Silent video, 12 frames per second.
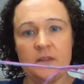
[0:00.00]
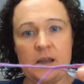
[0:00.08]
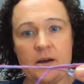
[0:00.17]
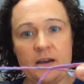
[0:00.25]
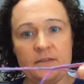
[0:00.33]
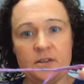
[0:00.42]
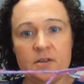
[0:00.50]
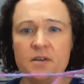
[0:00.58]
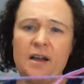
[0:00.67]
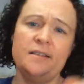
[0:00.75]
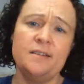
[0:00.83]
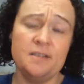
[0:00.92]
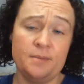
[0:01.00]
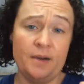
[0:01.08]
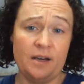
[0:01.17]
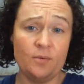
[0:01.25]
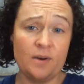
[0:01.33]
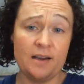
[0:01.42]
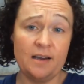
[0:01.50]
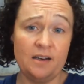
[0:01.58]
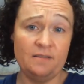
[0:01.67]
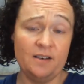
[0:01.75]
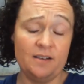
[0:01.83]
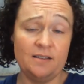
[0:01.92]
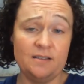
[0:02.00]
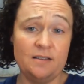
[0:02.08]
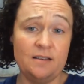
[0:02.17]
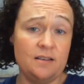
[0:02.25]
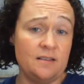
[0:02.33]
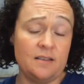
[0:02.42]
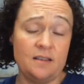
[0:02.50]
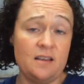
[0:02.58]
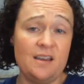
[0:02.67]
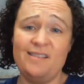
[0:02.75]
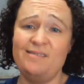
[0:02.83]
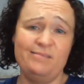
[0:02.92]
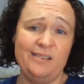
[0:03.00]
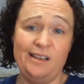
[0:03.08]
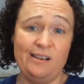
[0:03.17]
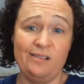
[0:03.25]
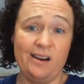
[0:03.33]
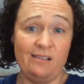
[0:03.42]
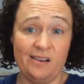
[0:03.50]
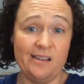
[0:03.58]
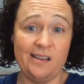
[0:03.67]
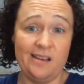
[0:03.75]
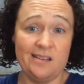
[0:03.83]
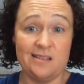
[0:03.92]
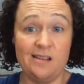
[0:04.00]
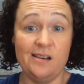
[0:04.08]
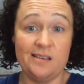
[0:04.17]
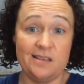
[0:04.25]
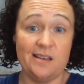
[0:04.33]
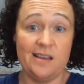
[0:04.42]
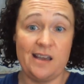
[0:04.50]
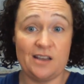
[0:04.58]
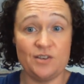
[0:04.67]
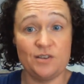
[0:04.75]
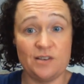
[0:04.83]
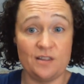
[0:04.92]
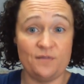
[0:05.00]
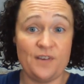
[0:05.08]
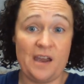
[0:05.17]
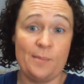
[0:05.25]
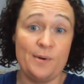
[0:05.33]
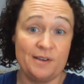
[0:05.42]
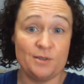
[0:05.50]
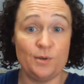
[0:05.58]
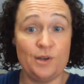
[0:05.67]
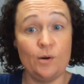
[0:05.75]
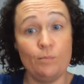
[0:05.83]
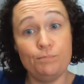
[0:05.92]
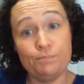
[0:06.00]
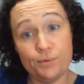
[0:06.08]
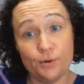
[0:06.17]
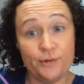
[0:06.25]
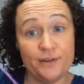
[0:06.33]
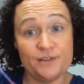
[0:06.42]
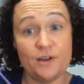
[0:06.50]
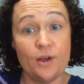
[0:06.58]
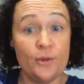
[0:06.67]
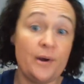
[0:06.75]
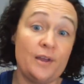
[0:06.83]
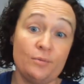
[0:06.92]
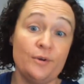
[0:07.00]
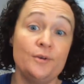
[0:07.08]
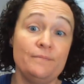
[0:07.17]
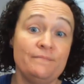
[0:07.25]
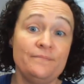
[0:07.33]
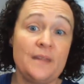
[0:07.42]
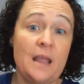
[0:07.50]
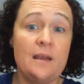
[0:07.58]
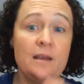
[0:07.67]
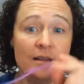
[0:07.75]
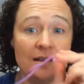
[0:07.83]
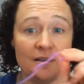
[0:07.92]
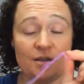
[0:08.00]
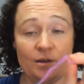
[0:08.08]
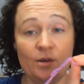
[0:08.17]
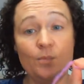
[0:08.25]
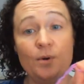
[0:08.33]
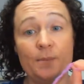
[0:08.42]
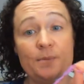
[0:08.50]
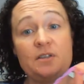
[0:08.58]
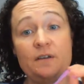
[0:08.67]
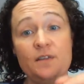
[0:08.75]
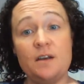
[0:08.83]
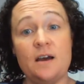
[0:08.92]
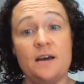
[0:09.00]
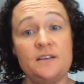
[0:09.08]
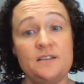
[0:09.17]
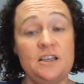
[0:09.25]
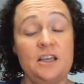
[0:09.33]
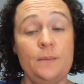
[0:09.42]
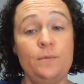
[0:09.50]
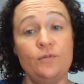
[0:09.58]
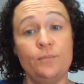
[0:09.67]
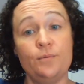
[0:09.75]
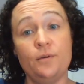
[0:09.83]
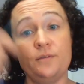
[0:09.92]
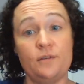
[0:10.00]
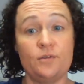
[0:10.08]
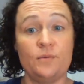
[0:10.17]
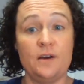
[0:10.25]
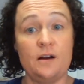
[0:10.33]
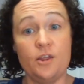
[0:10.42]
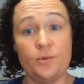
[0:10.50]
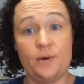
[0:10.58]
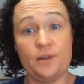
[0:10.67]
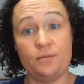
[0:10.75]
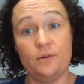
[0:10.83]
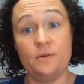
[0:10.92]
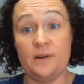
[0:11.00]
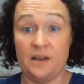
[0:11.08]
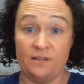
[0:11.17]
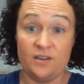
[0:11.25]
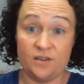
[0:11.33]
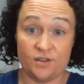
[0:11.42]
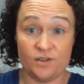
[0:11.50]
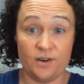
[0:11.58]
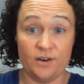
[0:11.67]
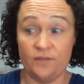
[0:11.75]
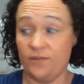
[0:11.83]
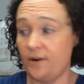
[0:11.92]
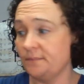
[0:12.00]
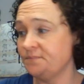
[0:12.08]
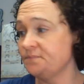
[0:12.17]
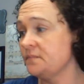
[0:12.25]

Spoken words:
Now I have a little knot. Does it matter what kind of knot it is at the end? No, not really, as long as it catches on the fabric so you don't pull this all the way through. That's the only purpose of the knot, is to keep you from pulling the thread all the way through and having to start over.